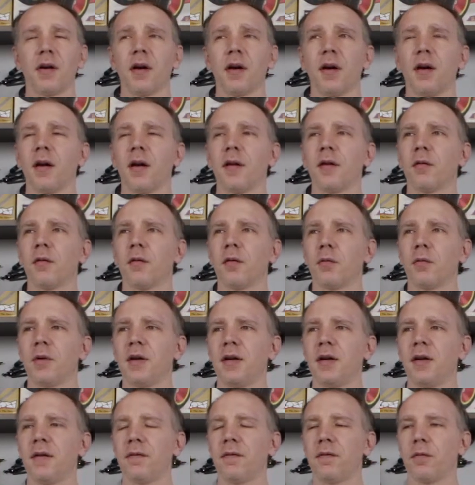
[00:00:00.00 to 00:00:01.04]
other one
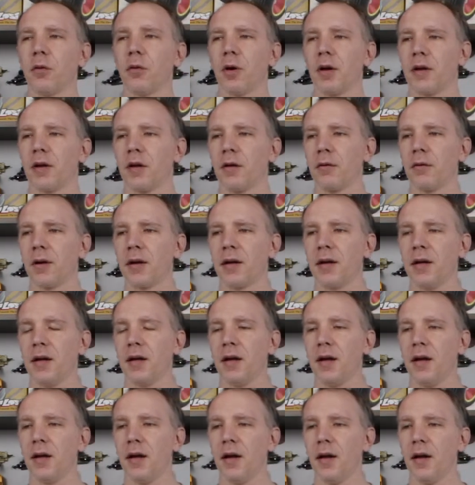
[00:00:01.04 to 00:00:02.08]
we've run already?